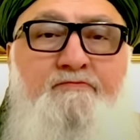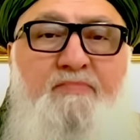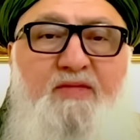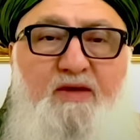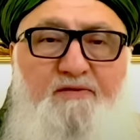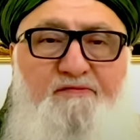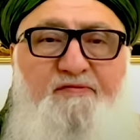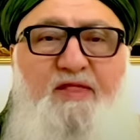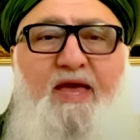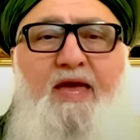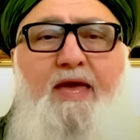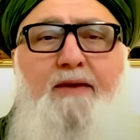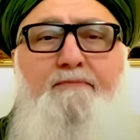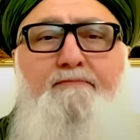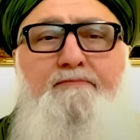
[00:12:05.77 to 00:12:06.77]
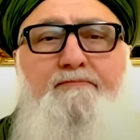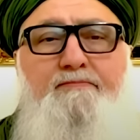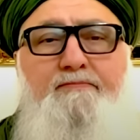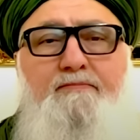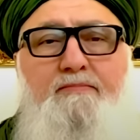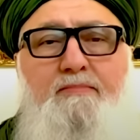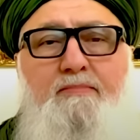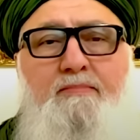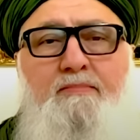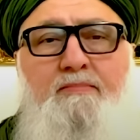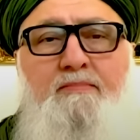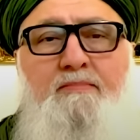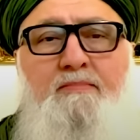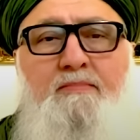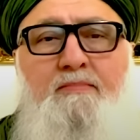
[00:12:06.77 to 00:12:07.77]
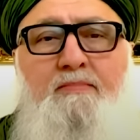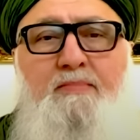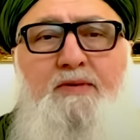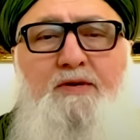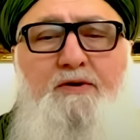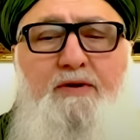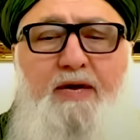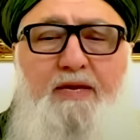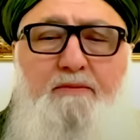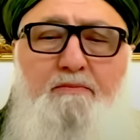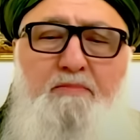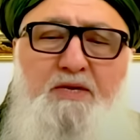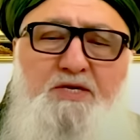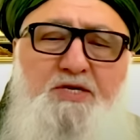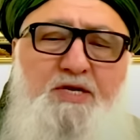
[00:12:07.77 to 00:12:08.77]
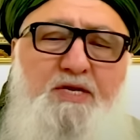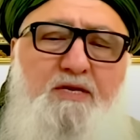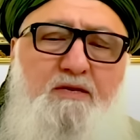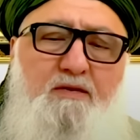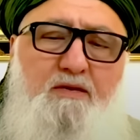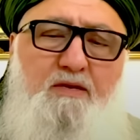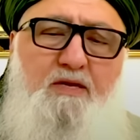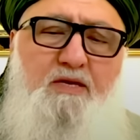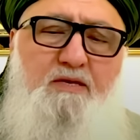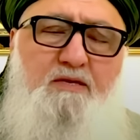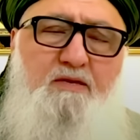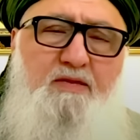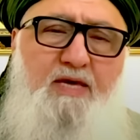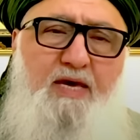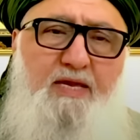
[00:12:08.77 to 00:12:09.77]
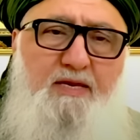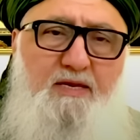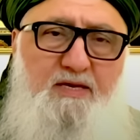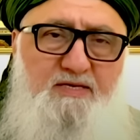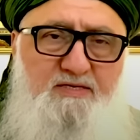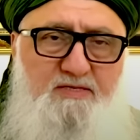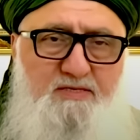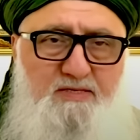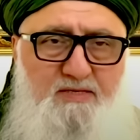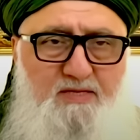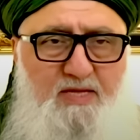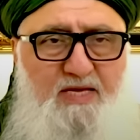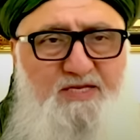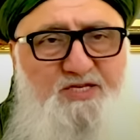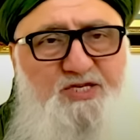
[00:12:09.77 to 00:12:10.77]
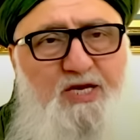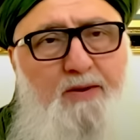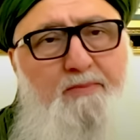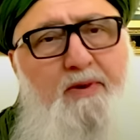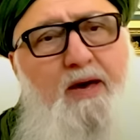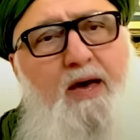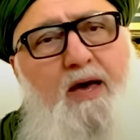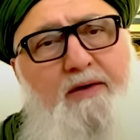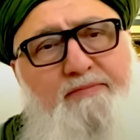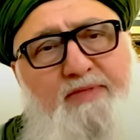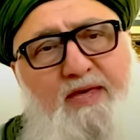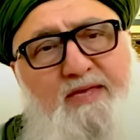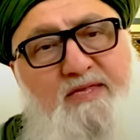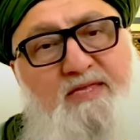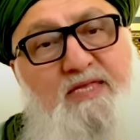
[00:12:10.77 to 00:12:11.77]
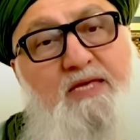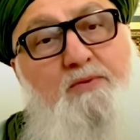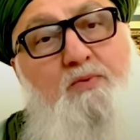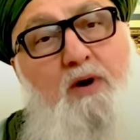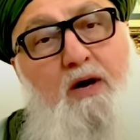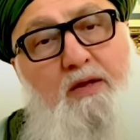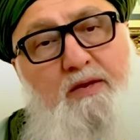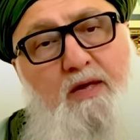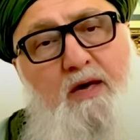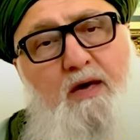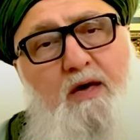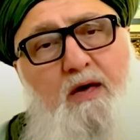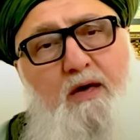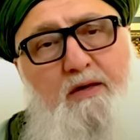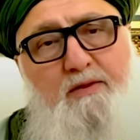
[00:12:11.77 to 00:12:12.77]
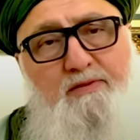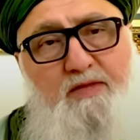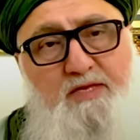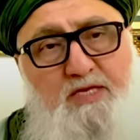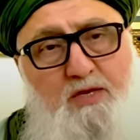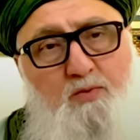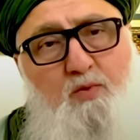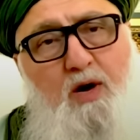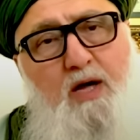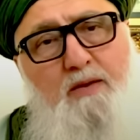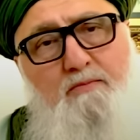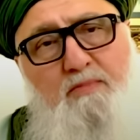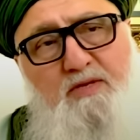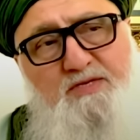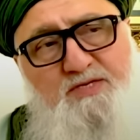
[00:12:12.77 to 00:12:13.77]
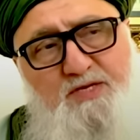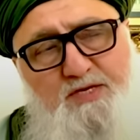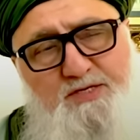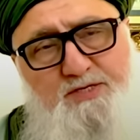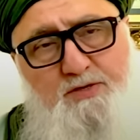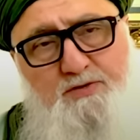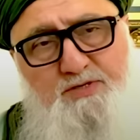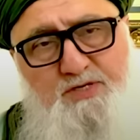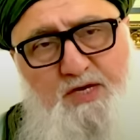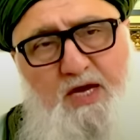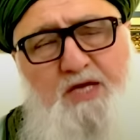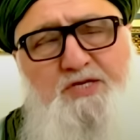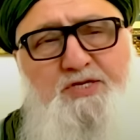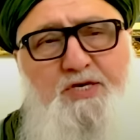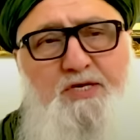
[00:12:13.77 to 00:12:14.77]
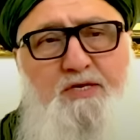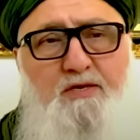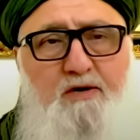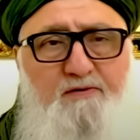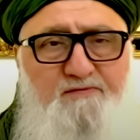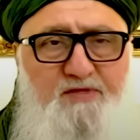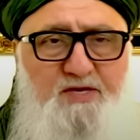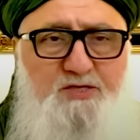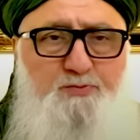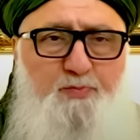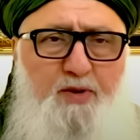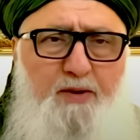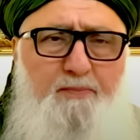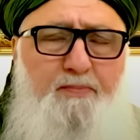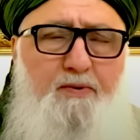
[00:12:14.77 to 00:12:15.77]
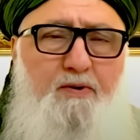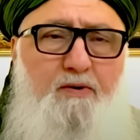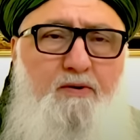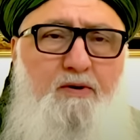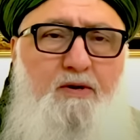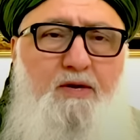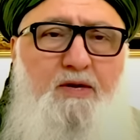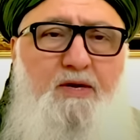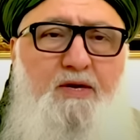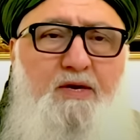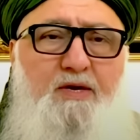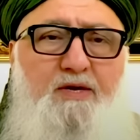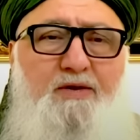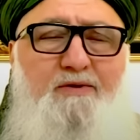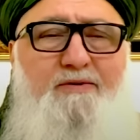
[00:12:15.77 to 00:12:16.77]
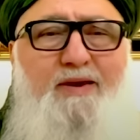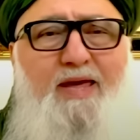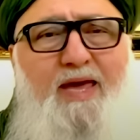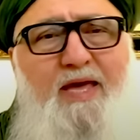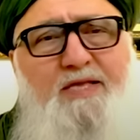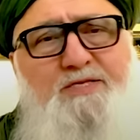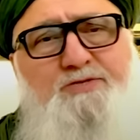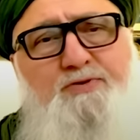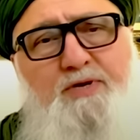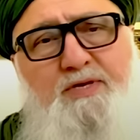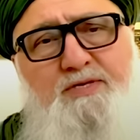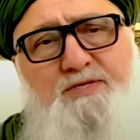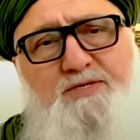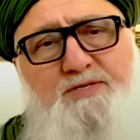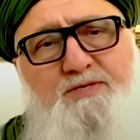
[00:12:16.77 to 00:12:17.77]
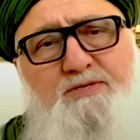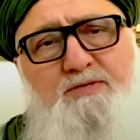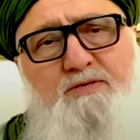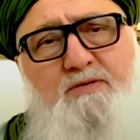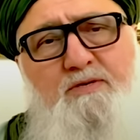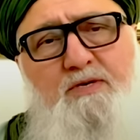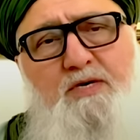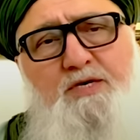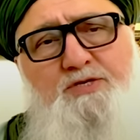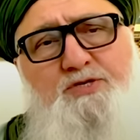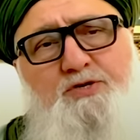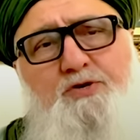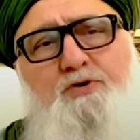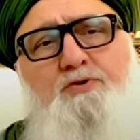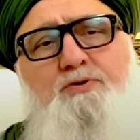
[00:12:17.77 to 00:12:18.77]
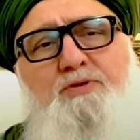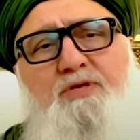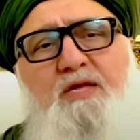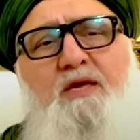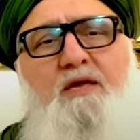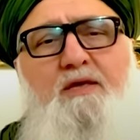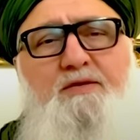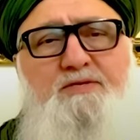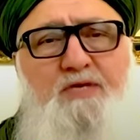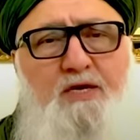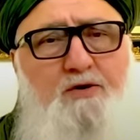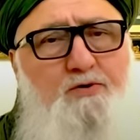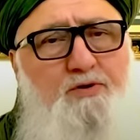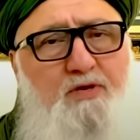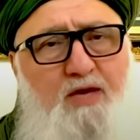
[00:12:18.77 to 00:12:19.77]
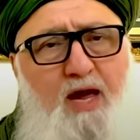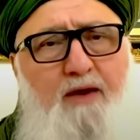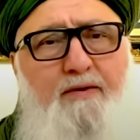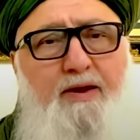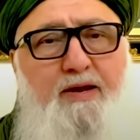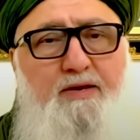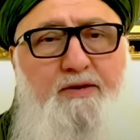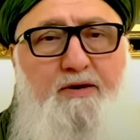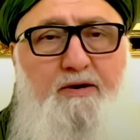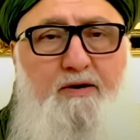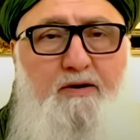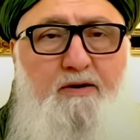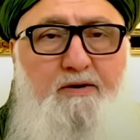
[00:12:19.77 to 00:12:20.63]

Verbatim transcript: a flame. Your admission into that, that jaman, that diwanaha, the diwan means the association of these people. Your entrance is your good deeds and good character.